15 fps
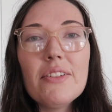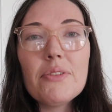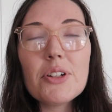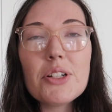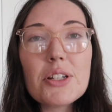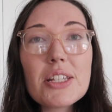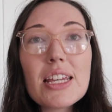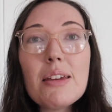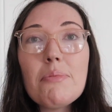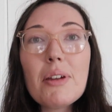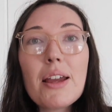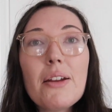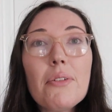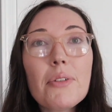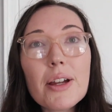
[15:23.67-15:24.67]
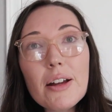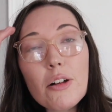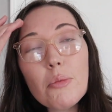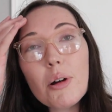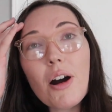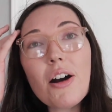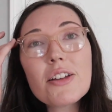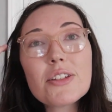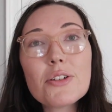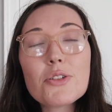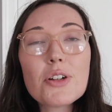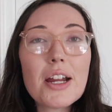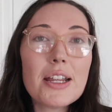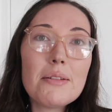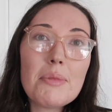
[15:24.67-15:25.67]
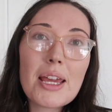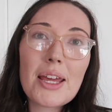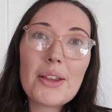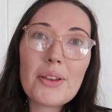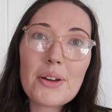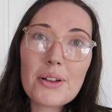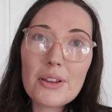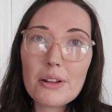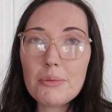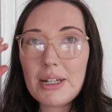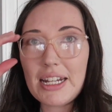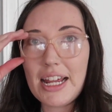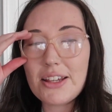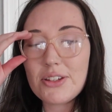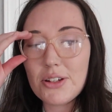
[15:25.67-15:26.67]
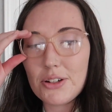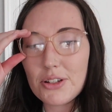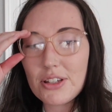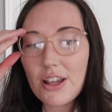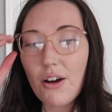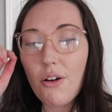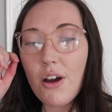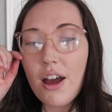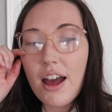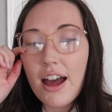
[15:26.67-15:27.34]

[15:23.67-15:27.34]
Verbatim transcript: We're just keeping it real, but also trying to make it look a little bit nicer. So